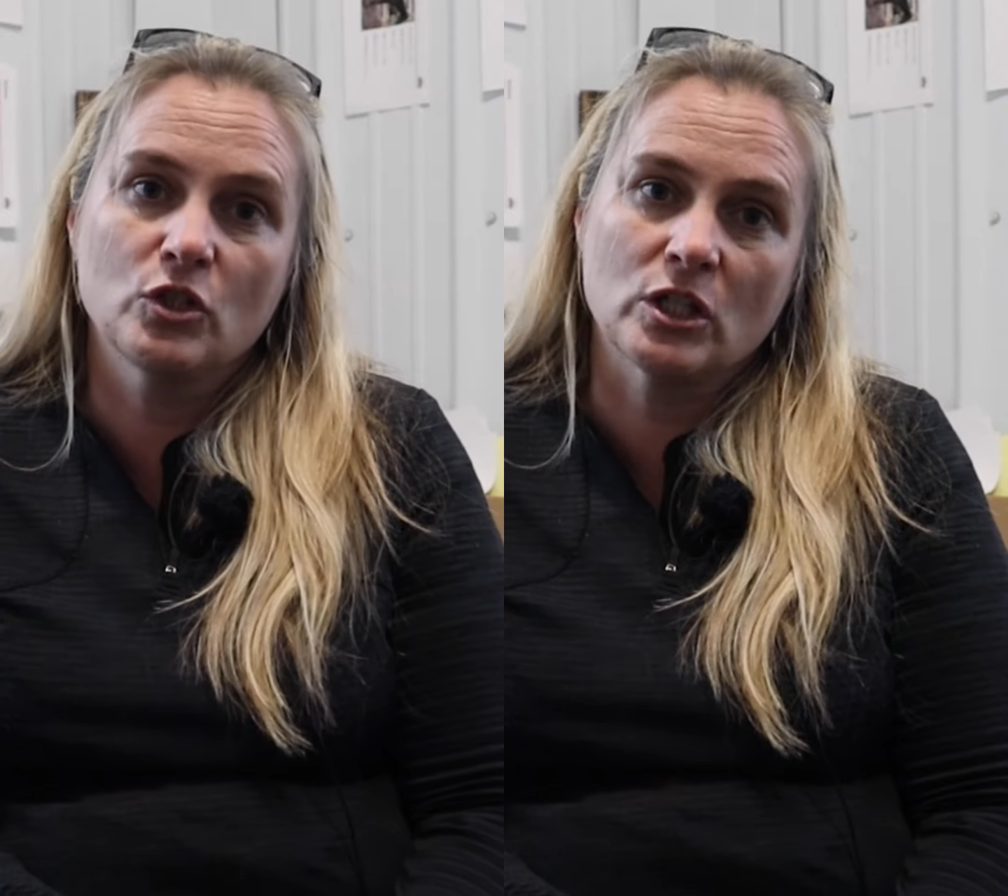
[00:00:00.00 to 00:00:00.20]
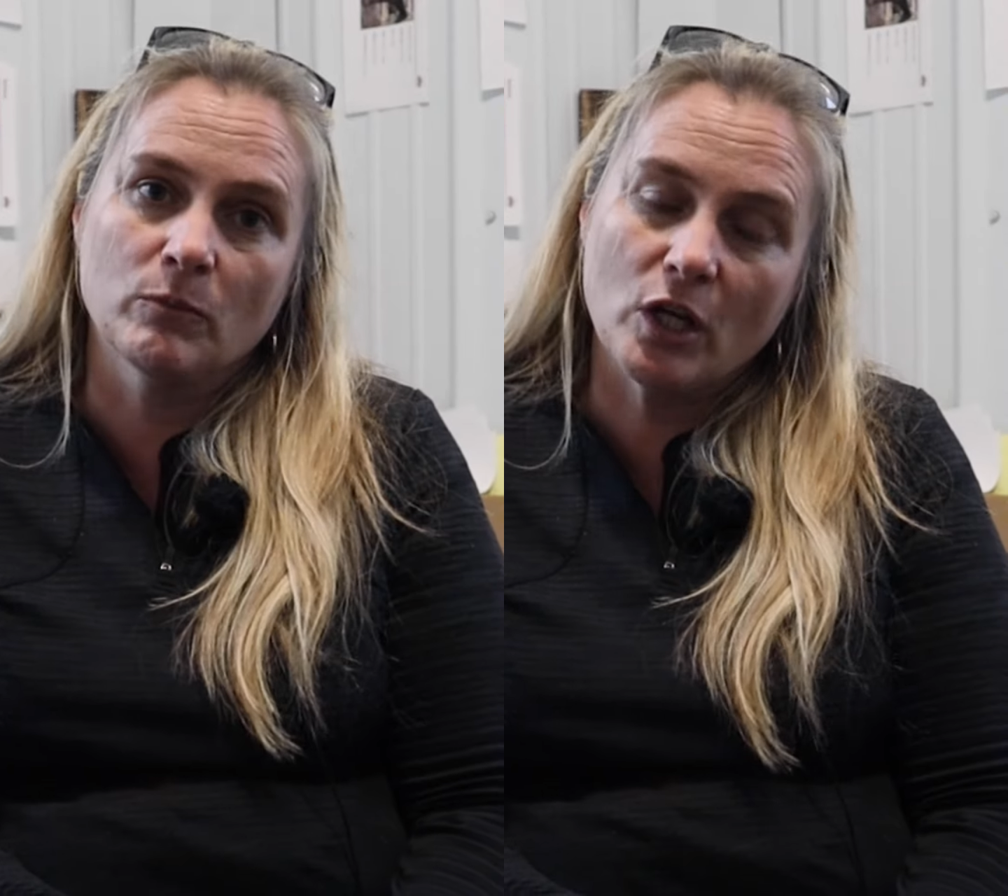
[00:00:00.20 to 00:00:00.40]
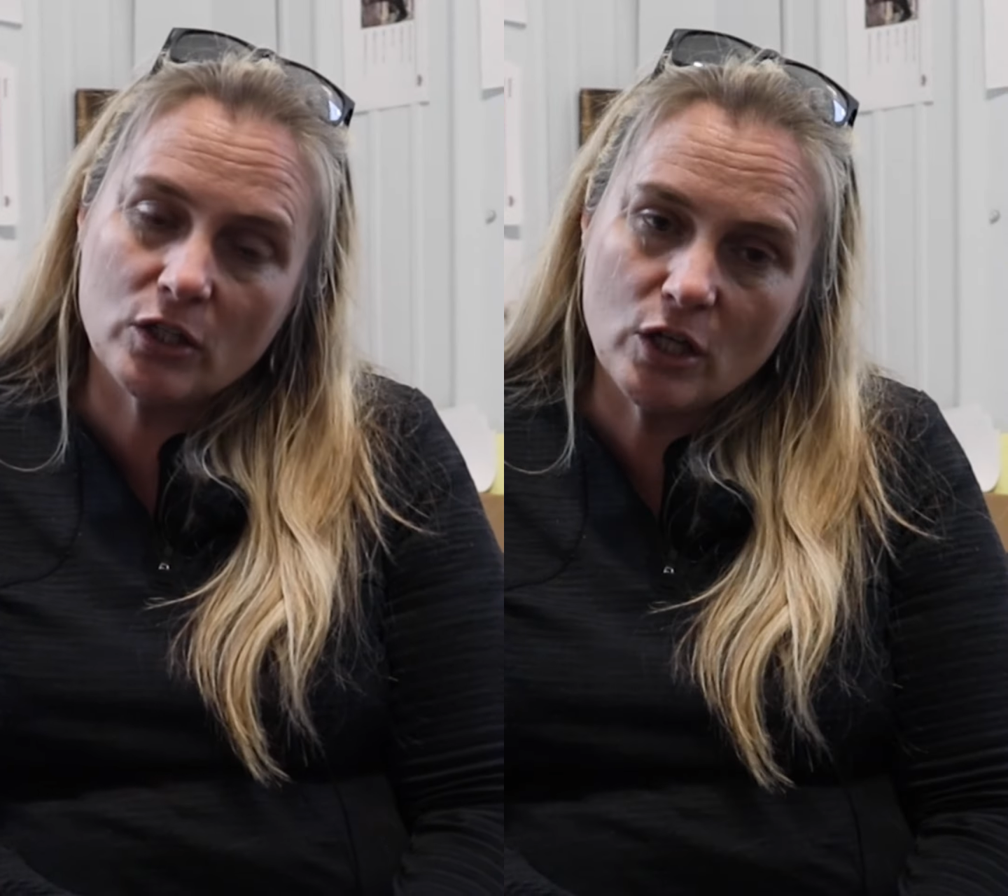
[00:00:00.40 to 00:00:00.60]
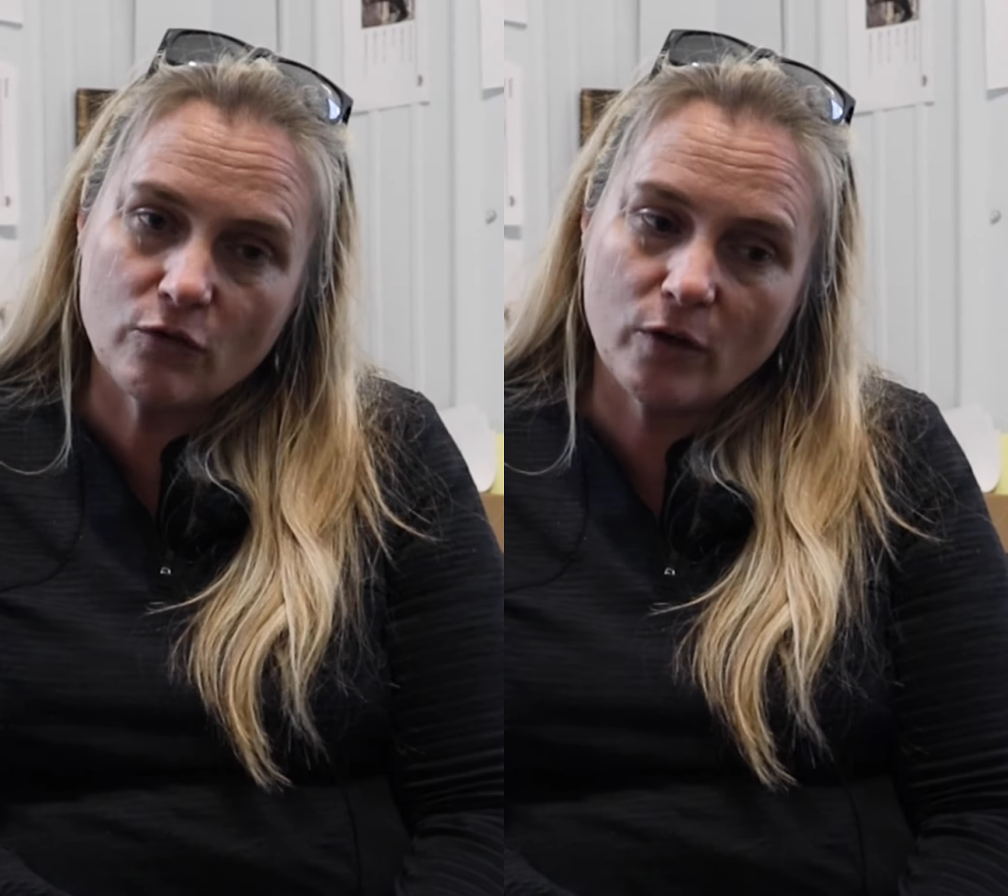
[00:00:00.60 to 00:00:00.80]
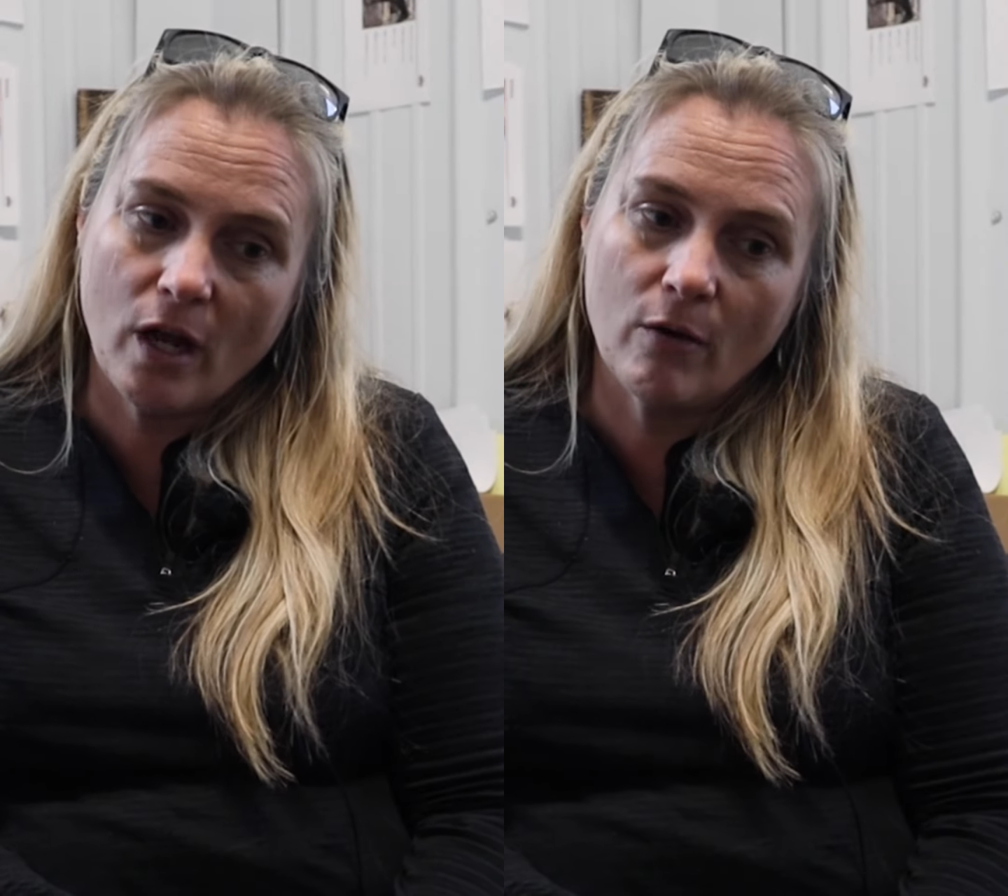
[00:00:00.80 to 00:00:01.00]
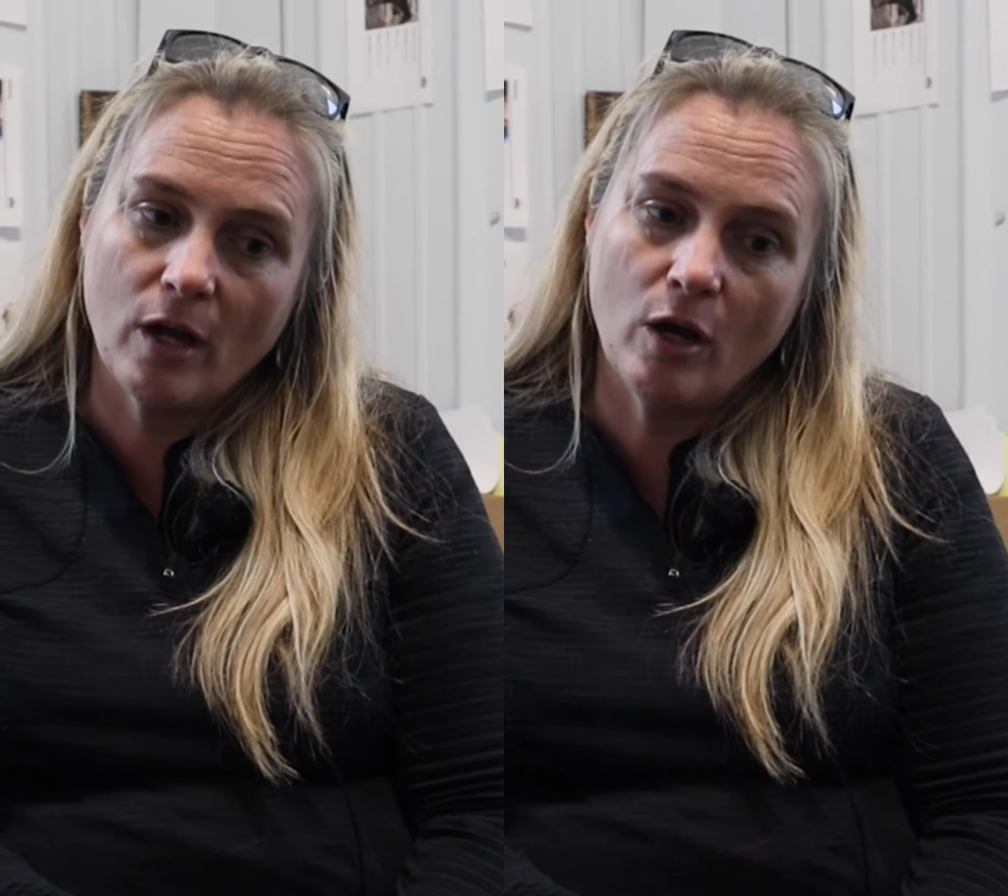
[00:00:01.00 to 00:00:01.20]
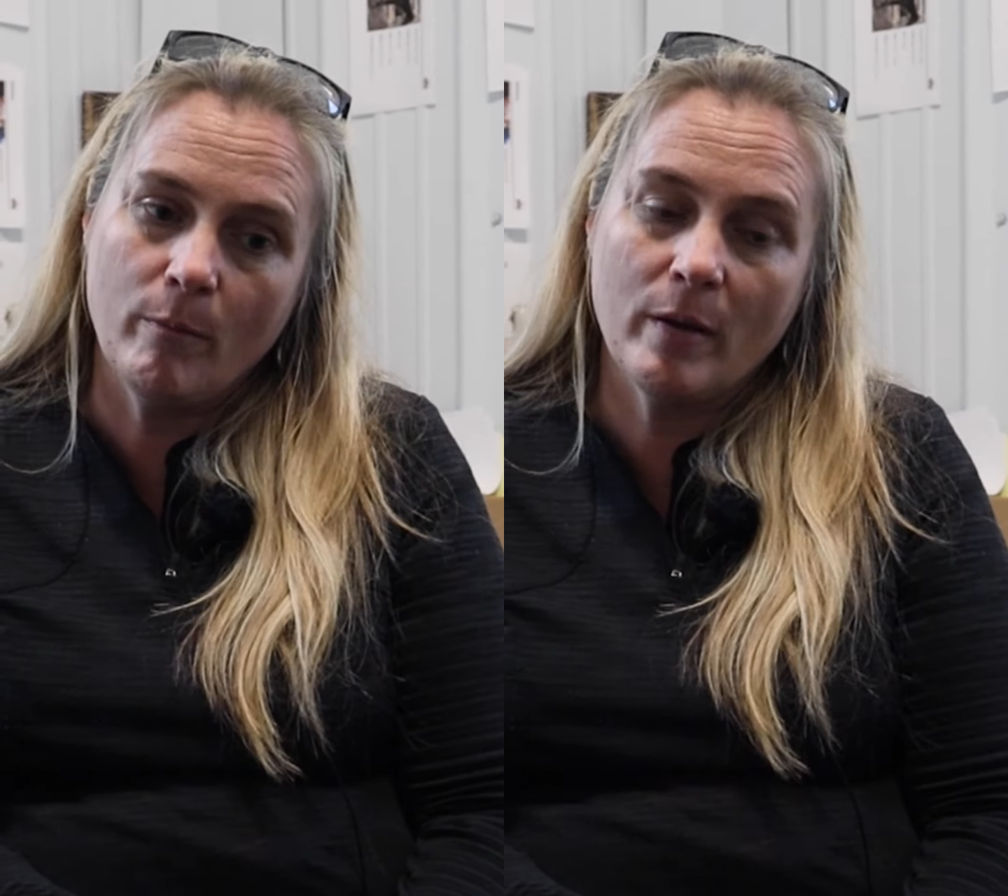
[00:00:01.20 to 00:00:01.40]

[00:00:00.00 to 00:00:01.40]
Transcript: some good news for Coco,